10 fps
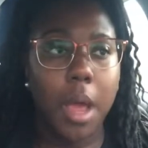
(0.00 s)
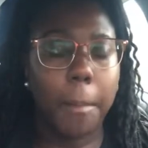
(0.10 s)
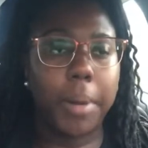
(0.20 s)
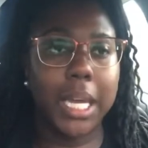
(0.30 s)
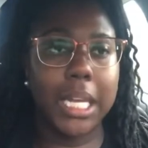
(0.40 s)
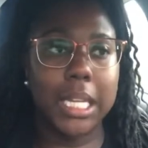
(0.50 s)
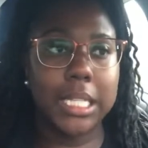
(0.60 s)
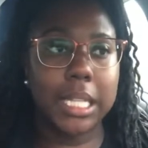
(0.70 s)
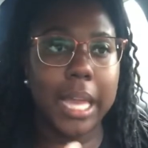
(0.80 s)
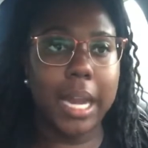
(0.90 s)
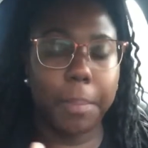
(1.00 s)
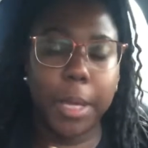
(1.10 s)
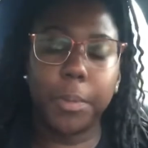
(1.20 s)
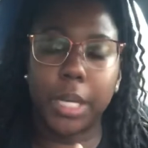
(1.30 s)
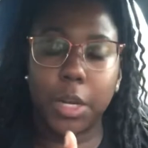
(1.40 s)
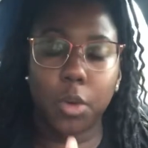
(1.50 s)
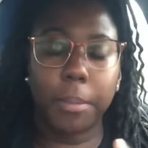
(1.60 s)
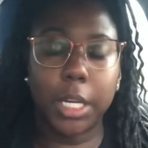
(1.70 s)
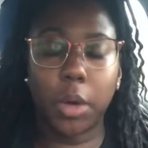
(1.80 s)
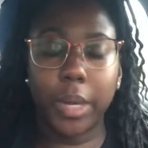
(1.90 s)
but it is a lot of people that
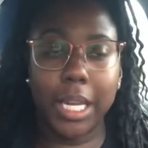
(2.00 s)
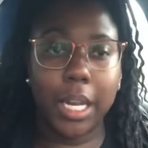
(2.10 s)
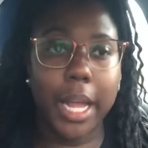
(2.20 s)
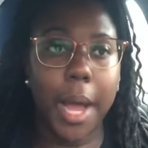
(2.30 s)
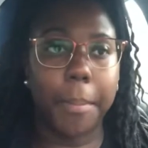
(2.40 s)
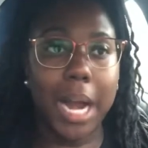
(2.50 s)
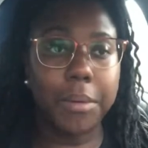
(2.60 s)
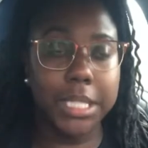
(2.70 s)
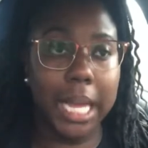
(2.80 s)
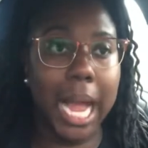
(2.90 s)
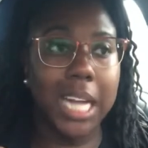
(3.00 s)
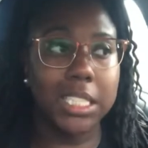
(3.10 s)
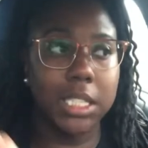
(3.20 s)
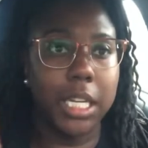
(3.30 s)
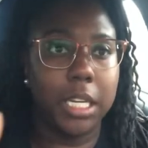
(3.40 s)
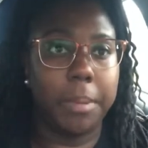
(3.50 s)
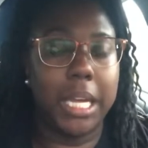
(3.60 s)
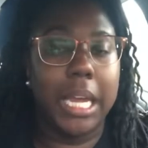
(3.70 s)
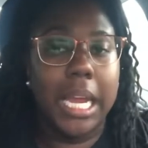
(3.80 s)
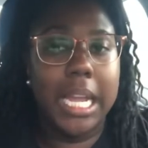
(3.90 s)
normally go in and out but i was like i just need to
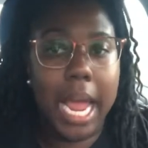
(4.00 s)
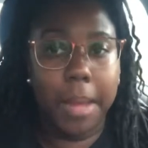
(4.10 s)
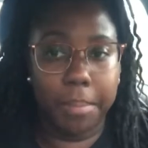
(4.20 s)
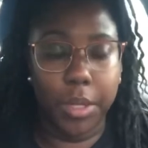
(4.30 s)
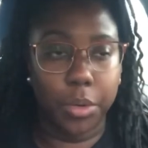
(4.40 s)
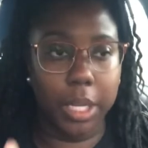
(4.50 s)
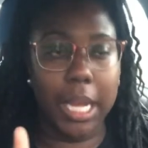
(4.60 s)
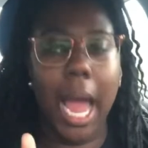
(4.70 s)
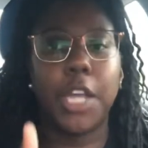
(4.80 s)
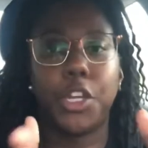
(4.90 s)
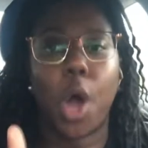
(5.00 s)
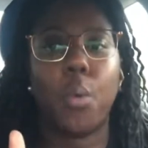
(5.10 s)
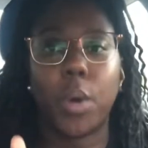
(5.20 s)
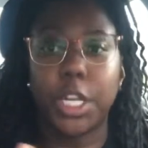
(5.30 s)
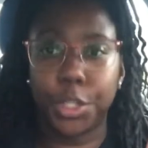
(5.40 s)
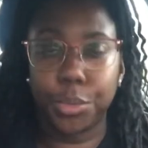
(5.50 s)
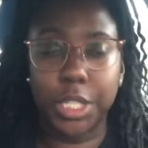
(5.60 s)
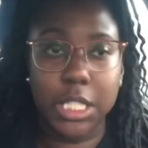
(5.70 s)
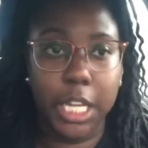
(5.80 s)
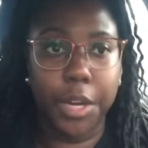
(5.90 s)
be in a building i don't want to do
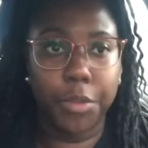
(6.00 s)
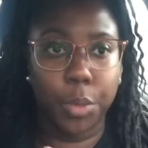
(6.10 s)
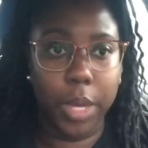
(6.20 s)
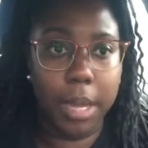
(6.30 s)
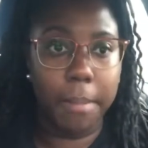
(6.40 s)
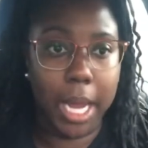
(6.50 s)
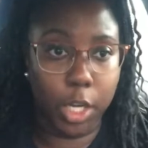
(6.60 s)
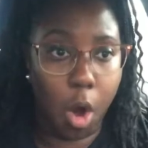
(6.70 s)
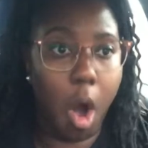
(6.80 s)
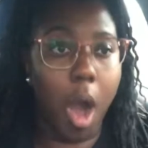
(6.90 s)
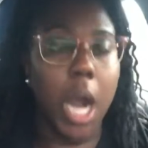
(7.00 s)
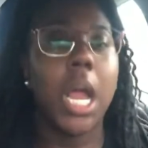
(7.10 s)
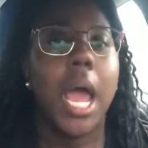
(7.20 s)
this interview in my car